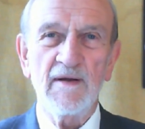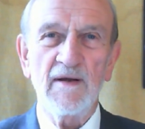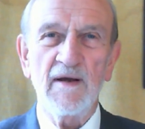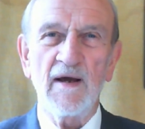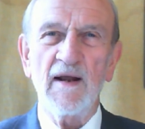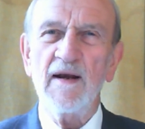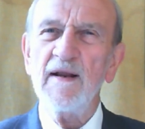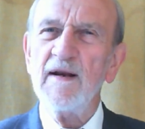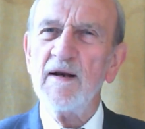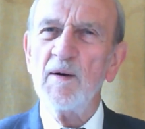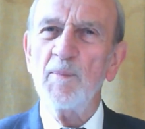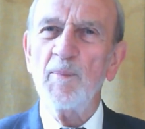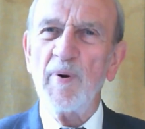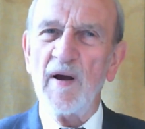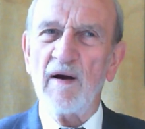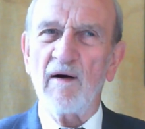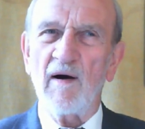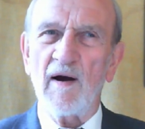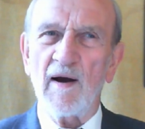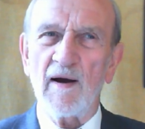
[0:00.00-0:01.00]
A little
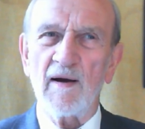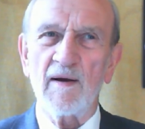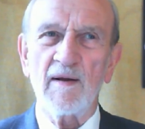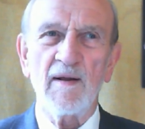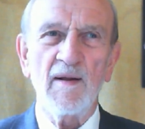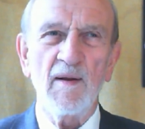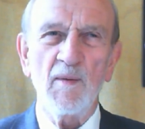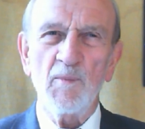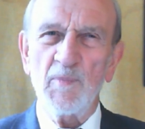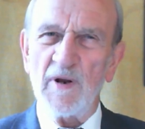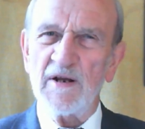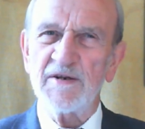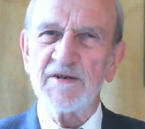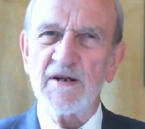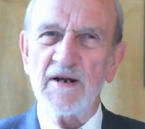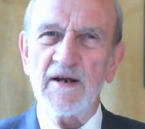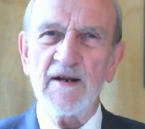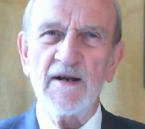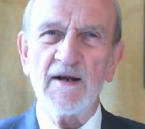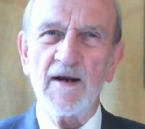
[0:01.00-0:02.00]
power plus a
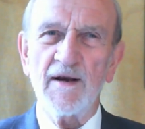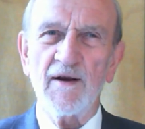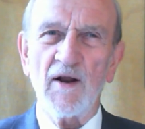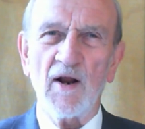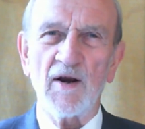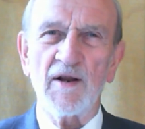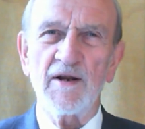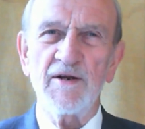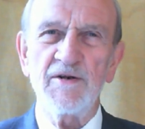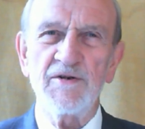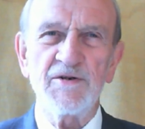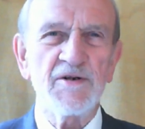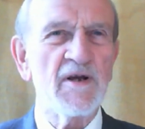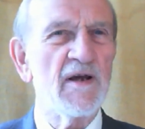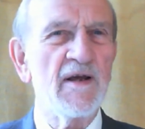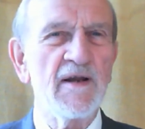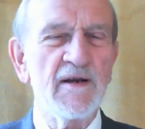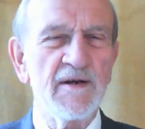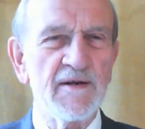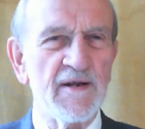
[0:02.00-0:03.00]
little knowledge
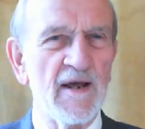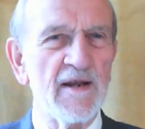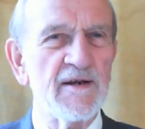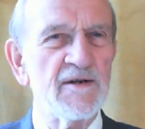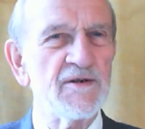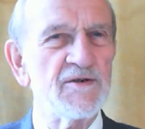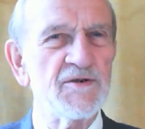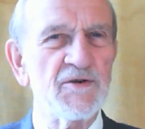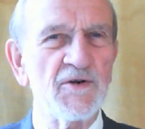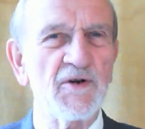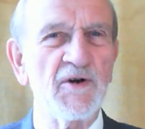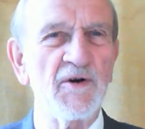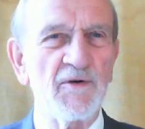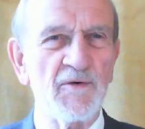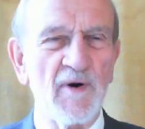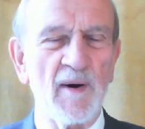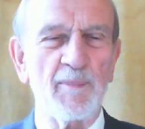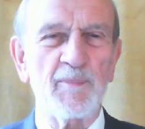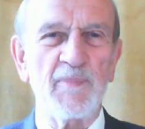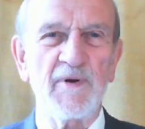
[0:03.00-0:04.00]
tends to
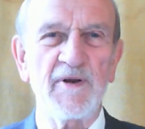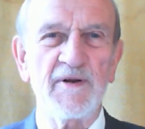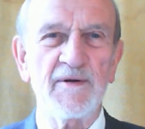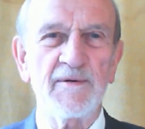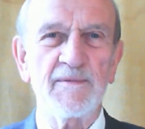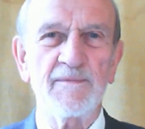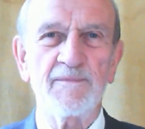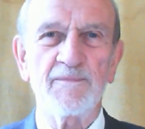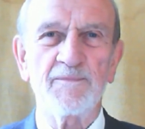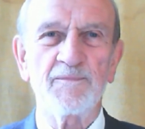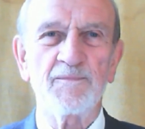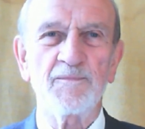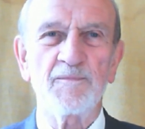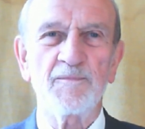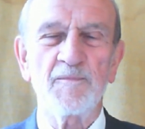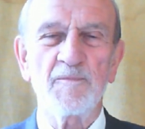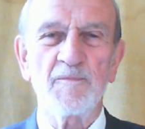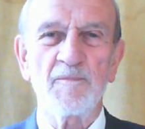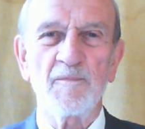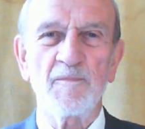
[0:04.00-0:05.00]
corrupt.
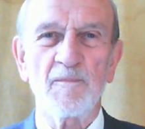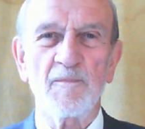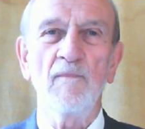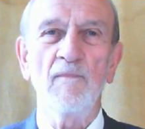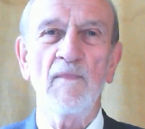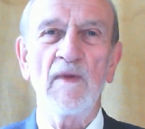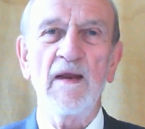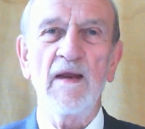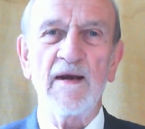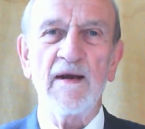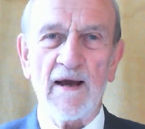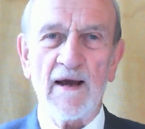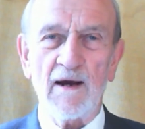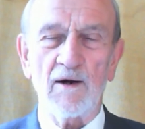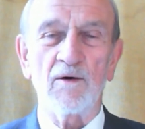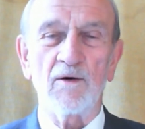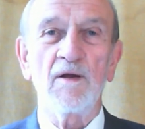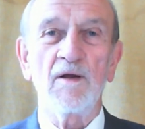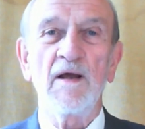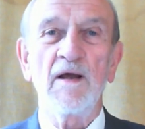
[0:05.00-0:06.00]

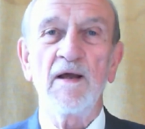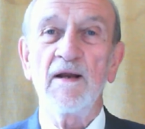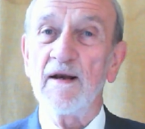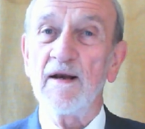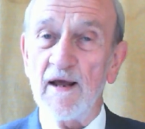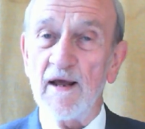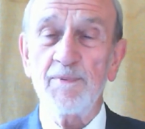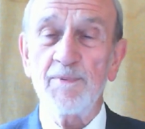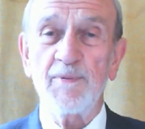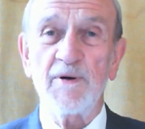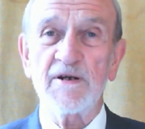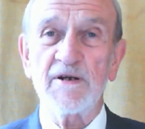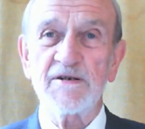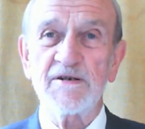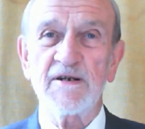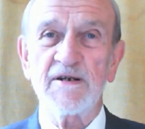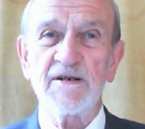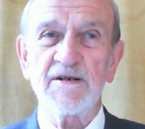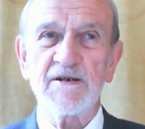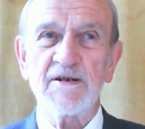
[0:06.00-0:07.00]
Now,
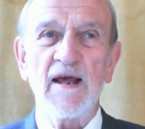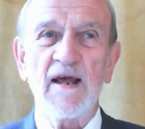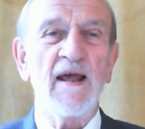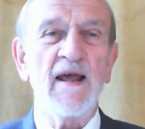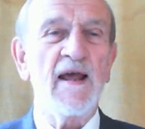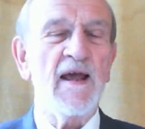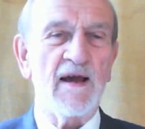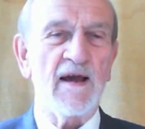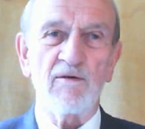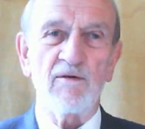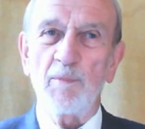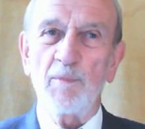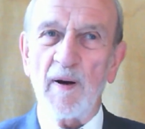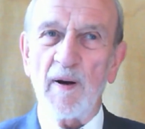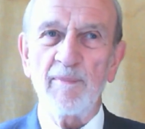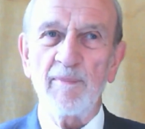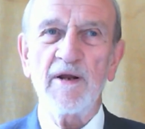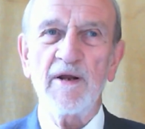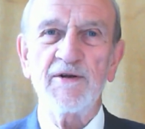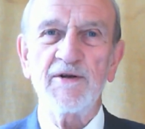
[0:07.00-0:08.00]
laypersons have a
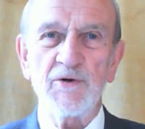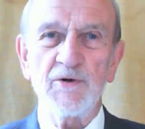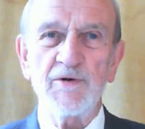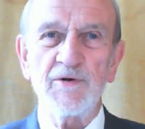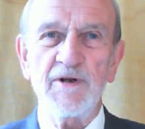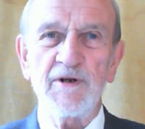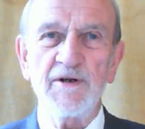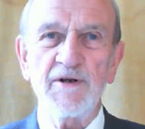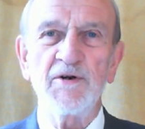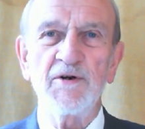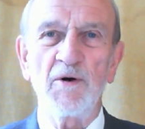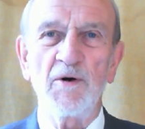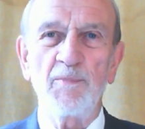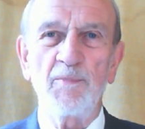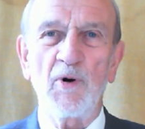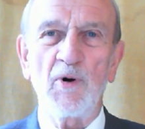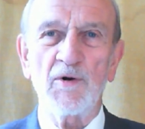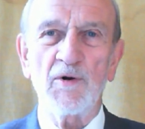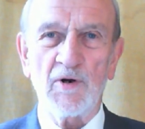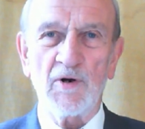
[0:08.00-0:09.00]
public duty to
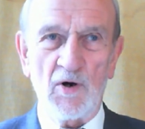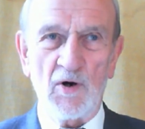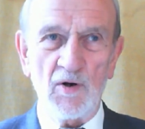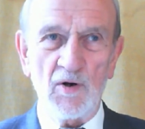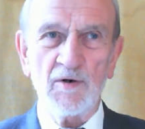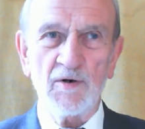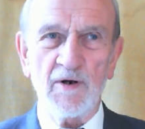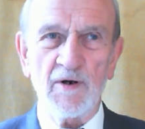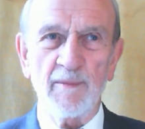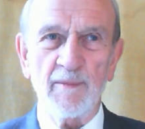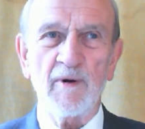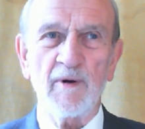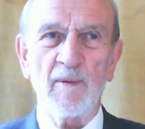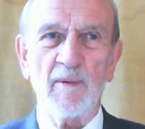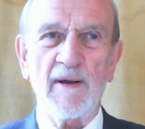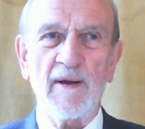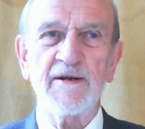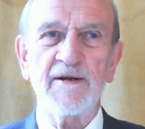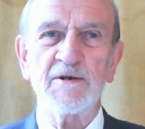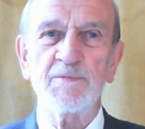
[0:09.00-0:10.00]
report all criminal
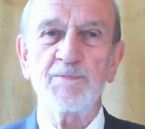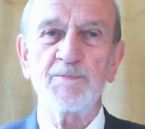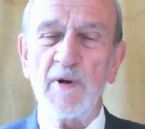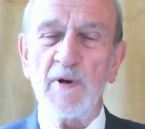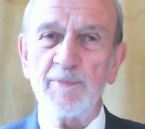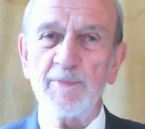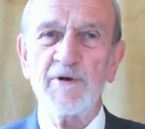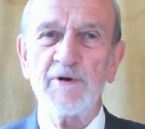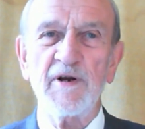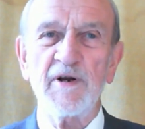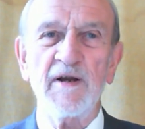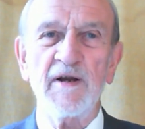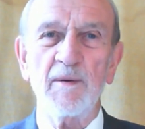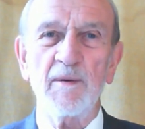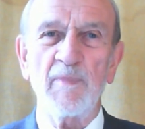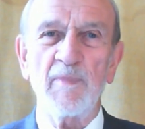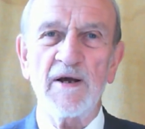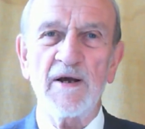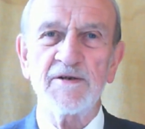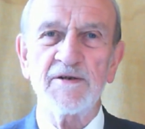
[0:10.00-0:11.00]
matters perpetrated
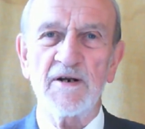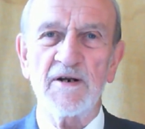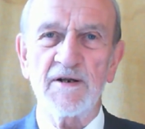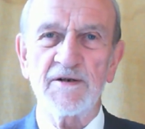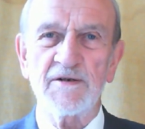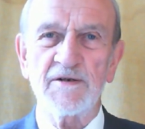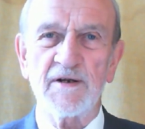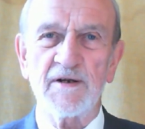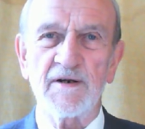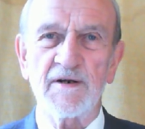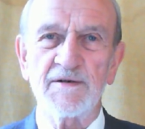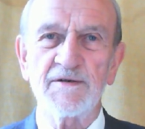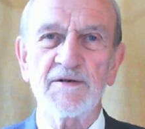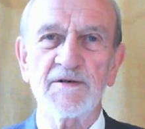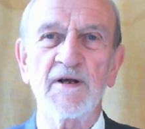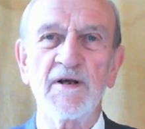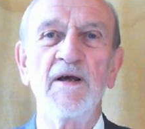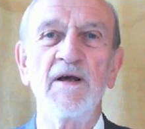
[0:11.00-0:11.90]
by solicitors